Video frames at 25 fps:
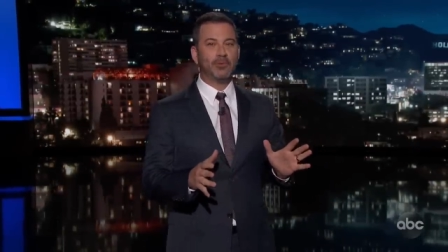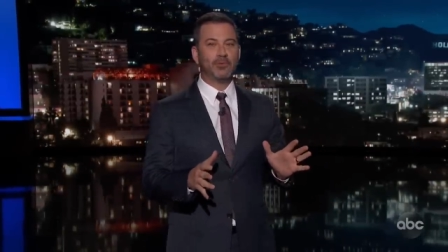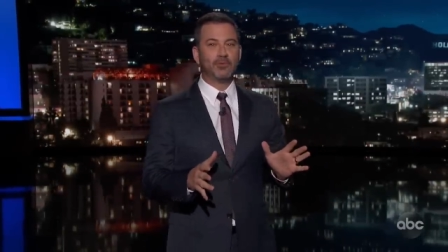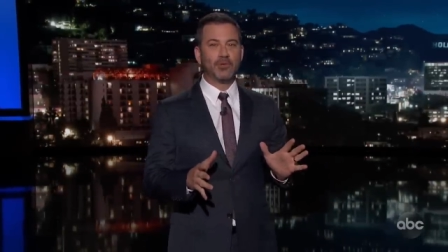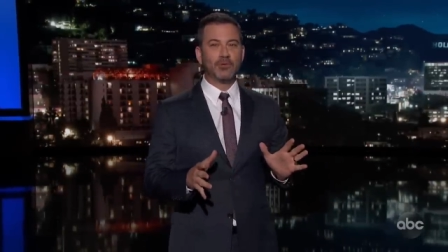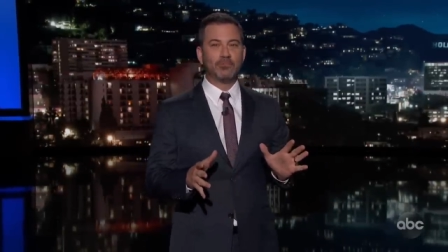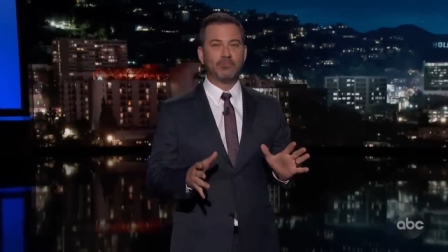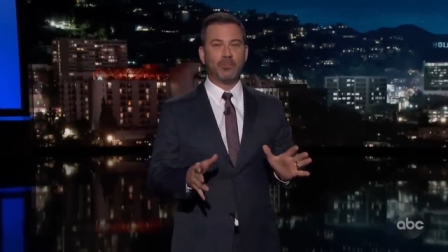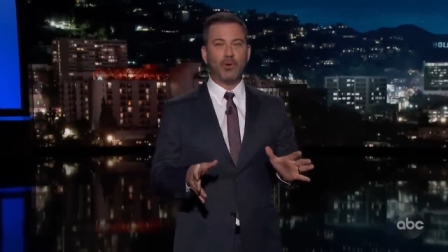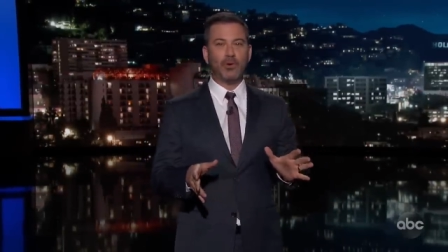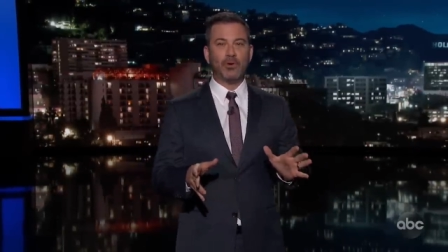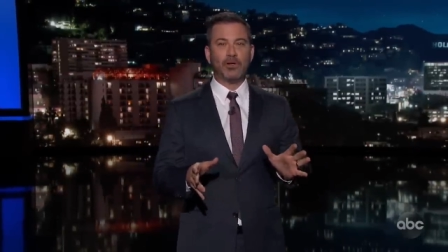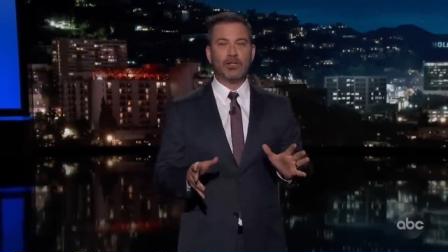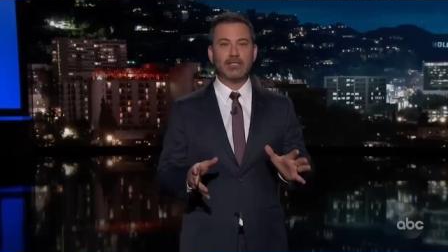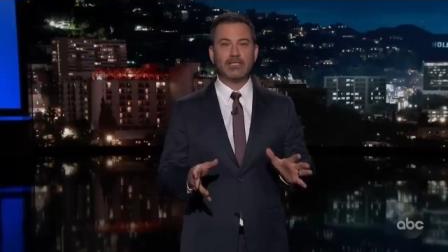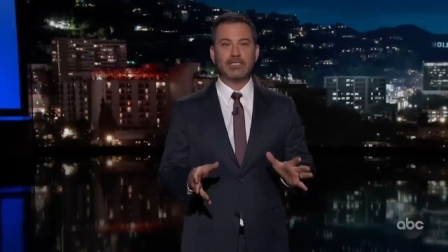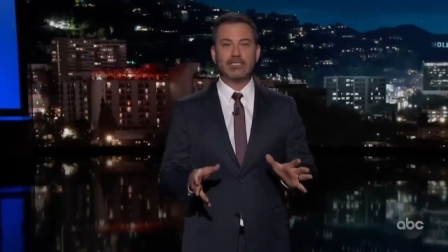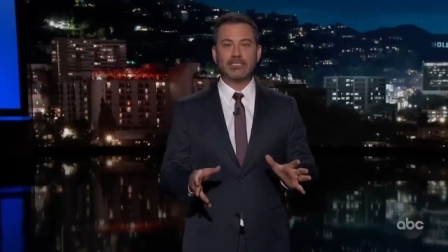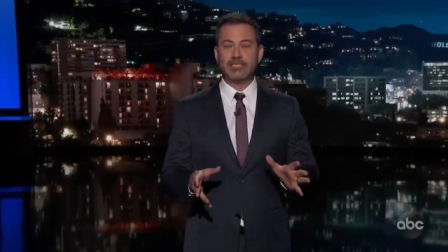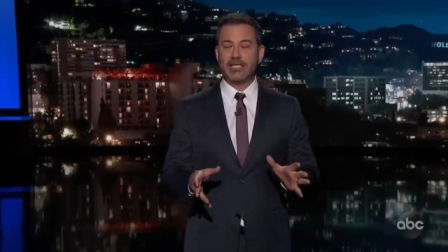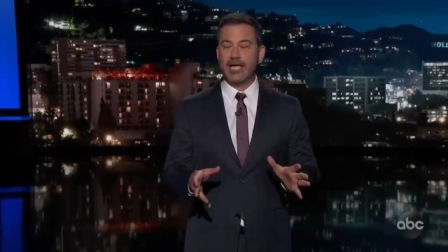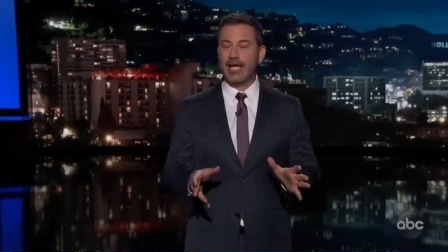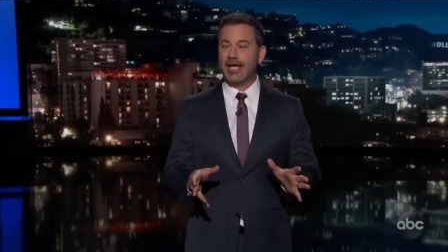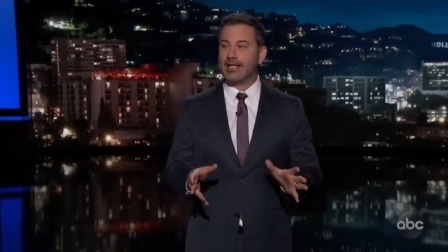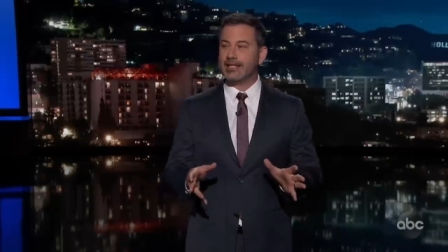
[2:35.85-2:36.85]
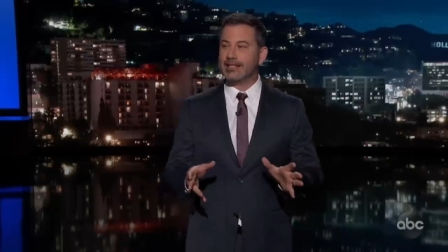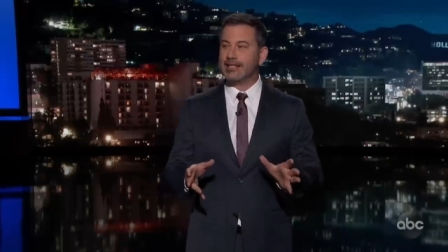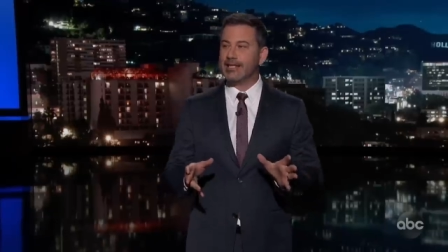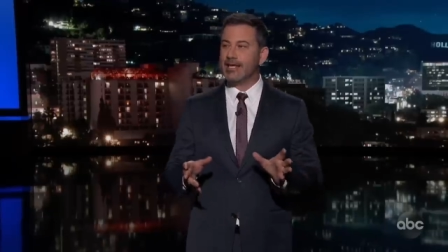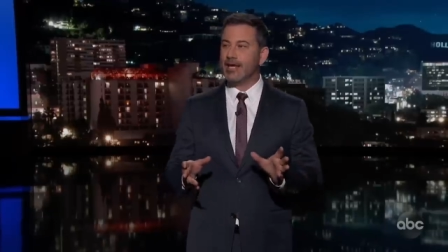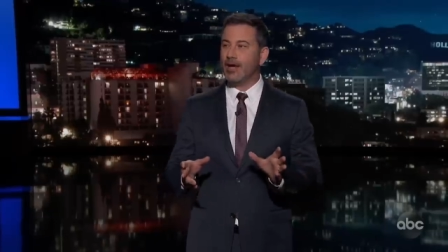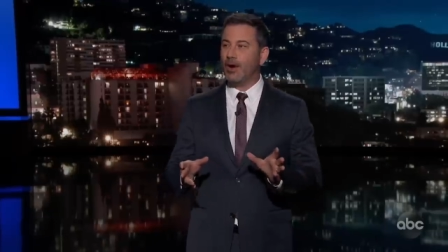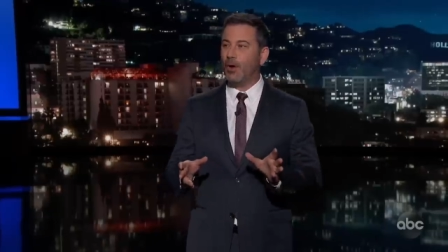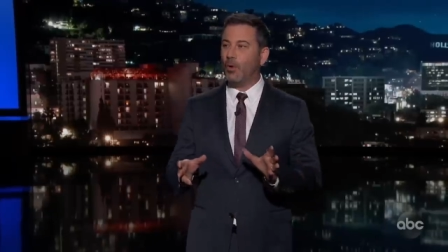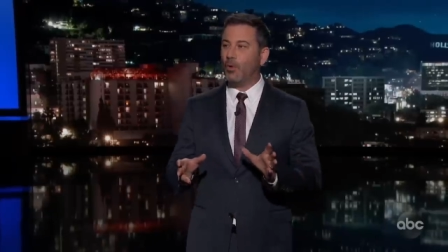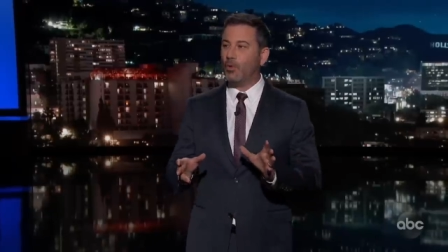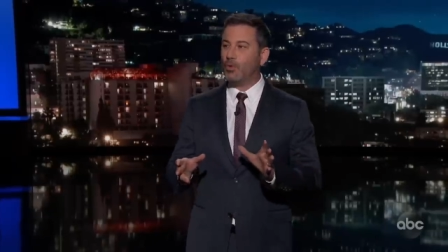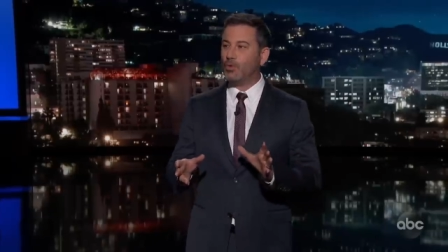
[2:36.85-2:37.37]
reportedly said
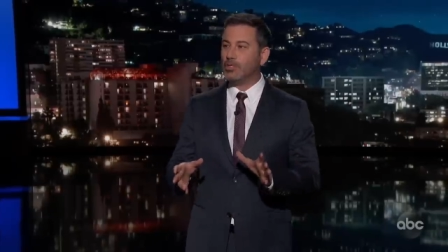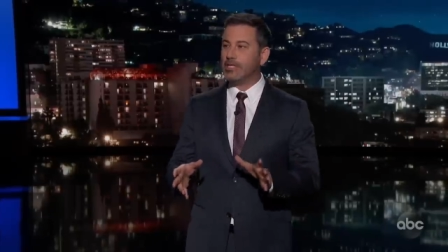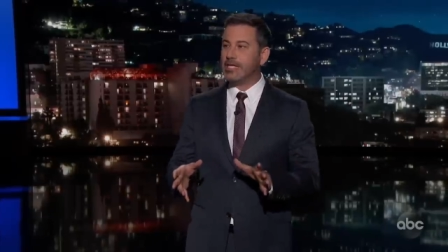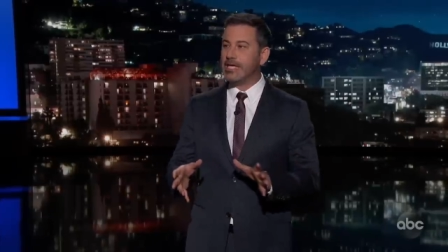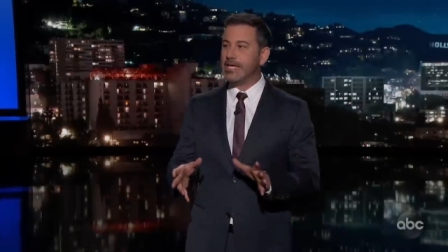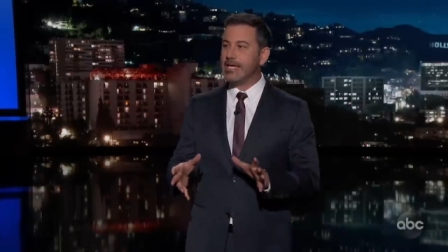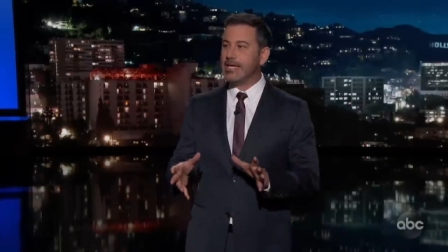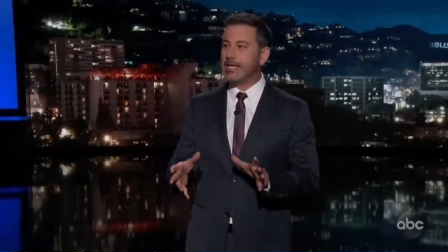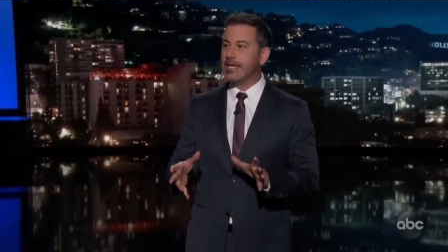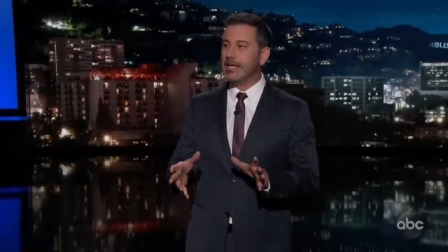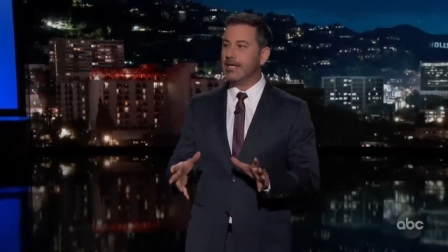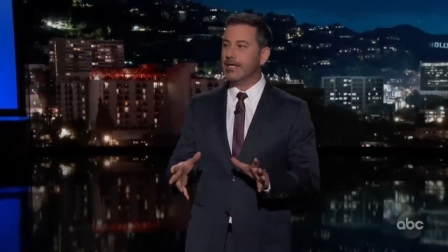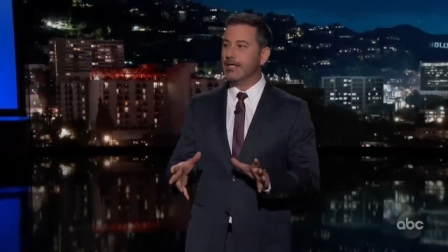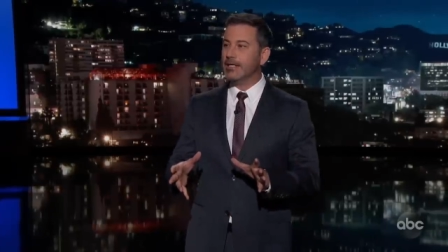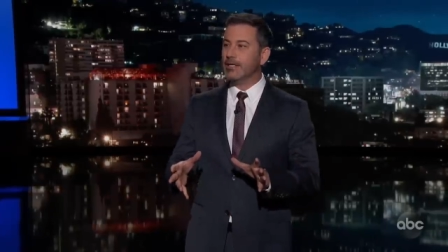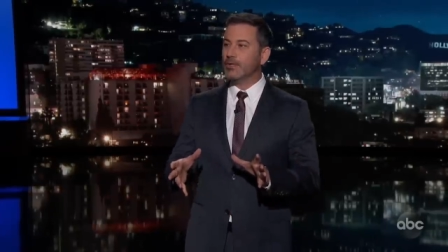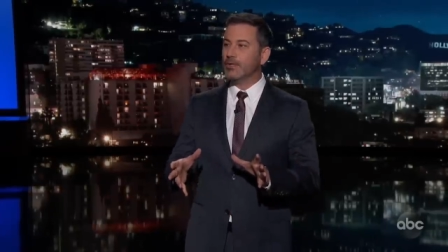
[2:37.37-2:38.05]
the only